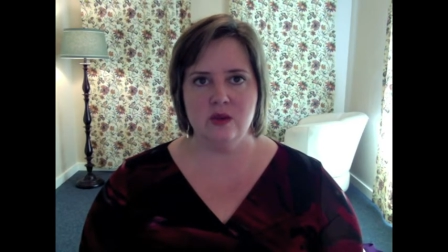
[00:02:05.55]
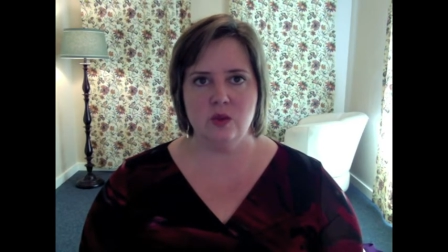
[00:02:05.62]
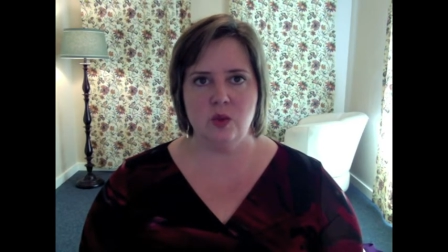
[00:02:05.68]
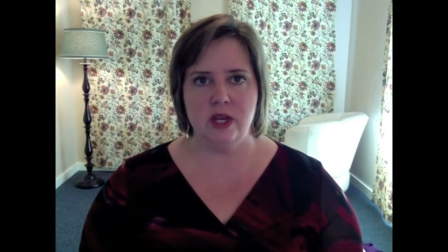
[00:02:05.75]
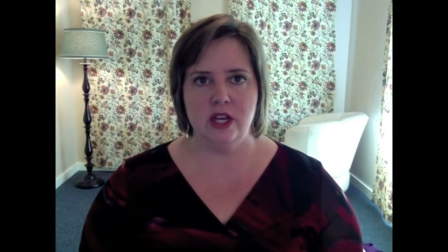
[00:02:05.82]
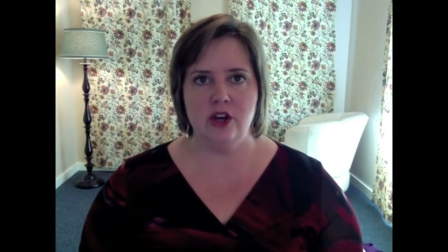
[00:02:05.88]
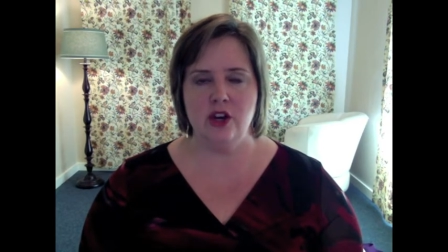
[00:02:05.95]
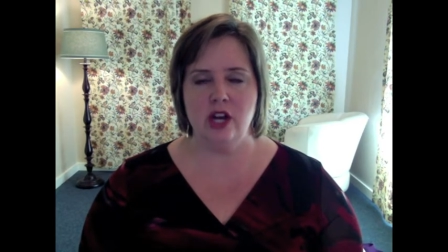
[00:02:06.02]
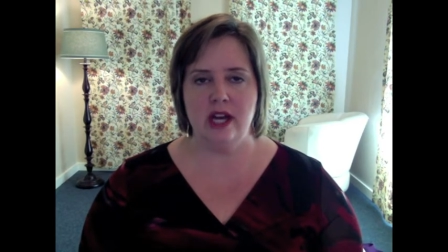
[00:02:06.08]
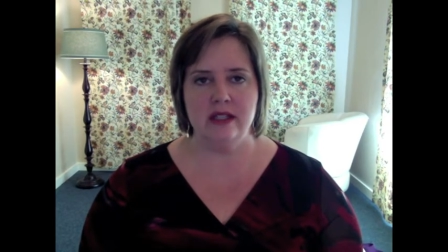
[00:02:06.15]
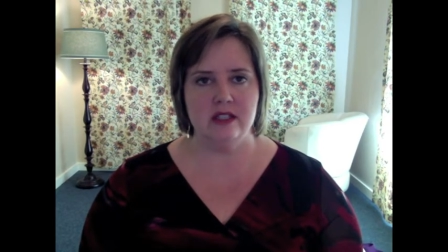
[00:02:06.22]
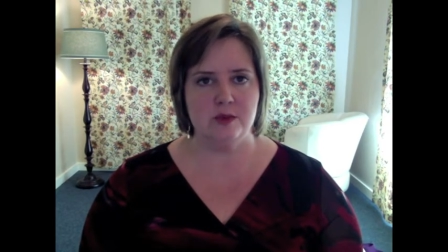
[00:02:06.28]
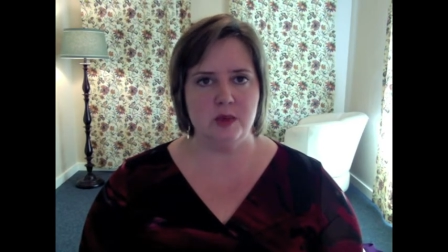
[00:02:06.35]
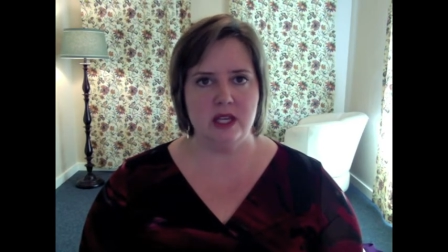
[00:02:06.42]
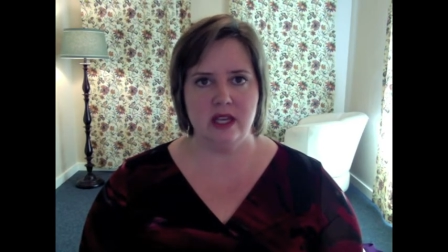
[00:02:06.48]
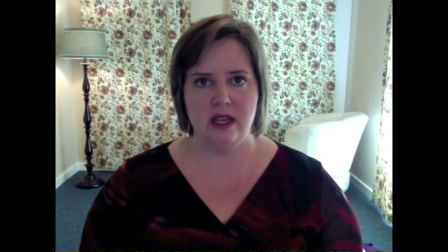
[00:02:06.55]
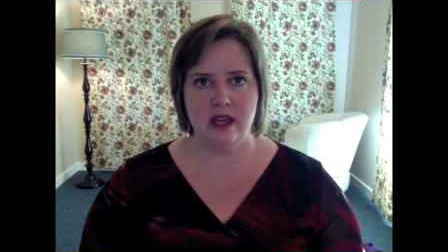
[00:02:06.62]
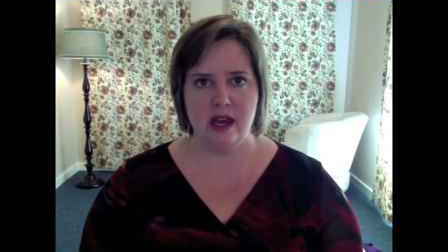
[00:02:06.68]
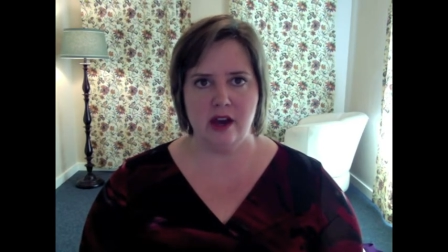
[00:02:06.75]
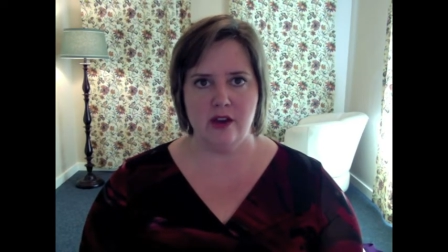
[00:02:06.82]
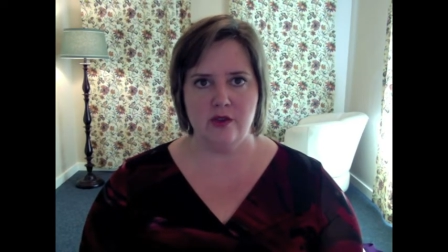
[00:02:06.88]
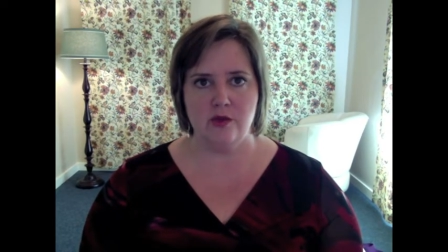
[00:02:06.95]
we are not speaking
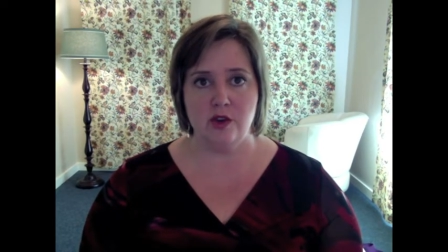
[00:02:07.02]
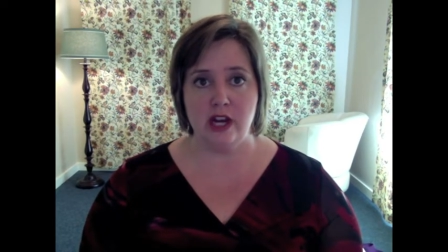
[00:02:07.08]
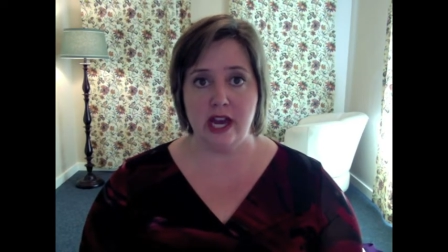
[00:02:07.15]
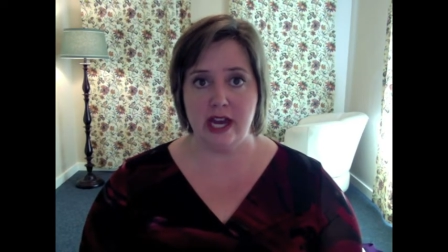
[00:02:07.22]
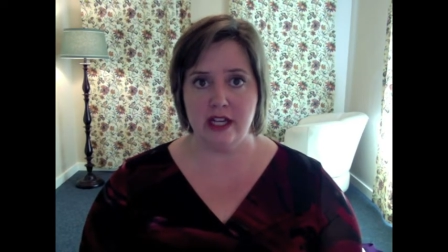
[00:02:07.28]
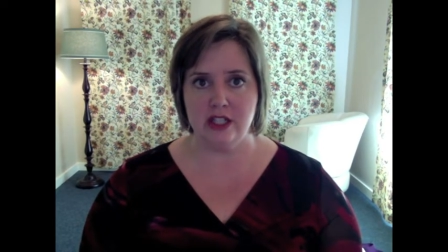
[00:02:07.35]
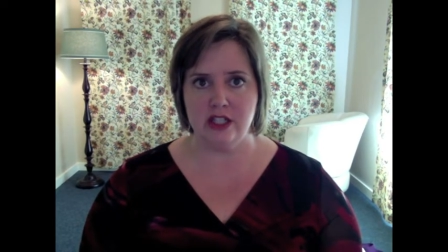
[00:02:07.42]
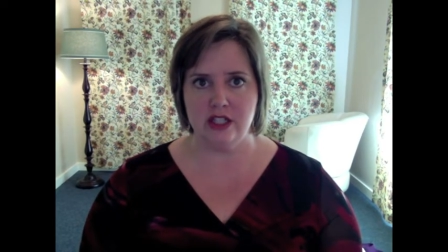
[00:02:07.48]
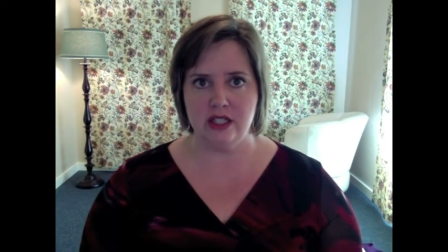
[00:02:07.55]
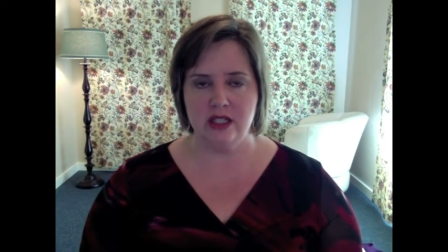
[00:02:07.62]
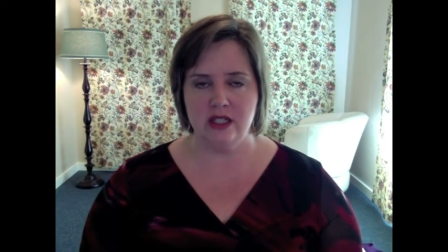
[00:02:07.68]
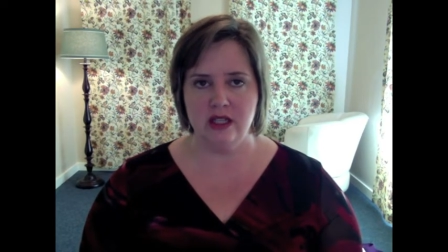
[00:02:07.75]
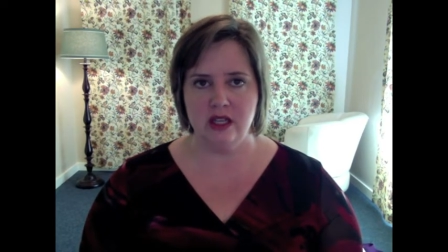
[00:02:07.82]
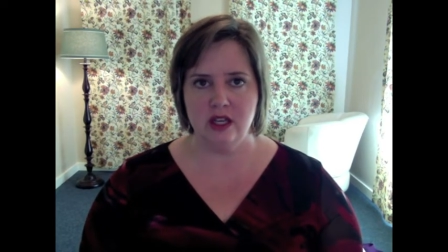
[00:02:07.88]
out of reaction,